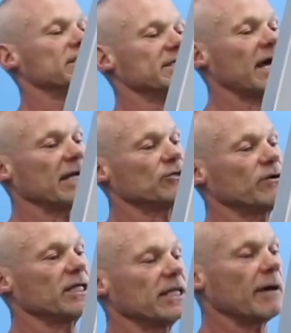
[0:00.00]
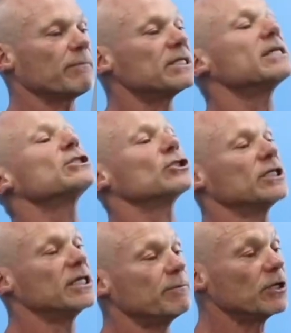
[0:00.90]
exaggerate in that
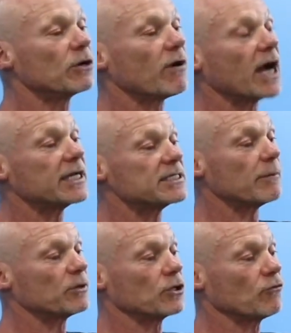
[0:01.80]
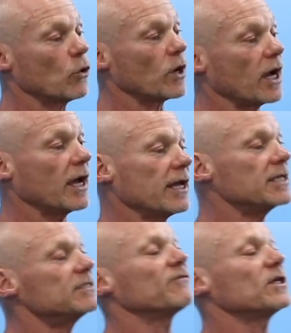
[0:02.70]
position, keeping your eyes up at your own height
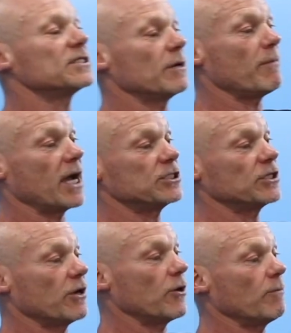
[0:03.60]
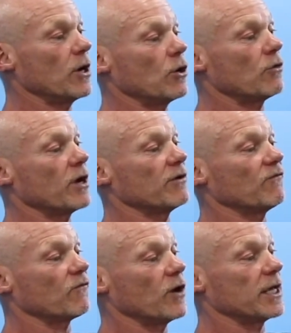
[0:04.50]
as if there's an imaginary mirror right
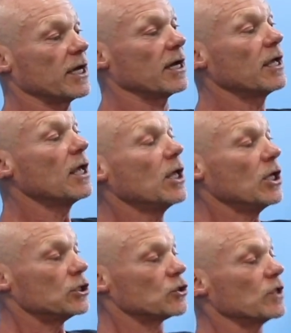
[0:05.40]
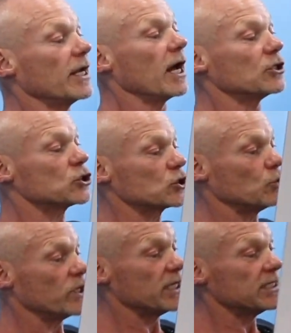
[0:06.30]
in front of you. So then I'll
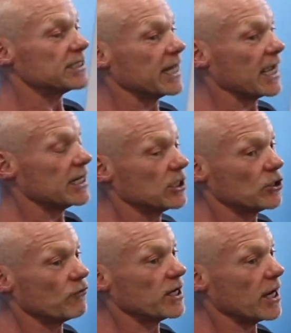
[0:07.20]
squeeze at 80-degree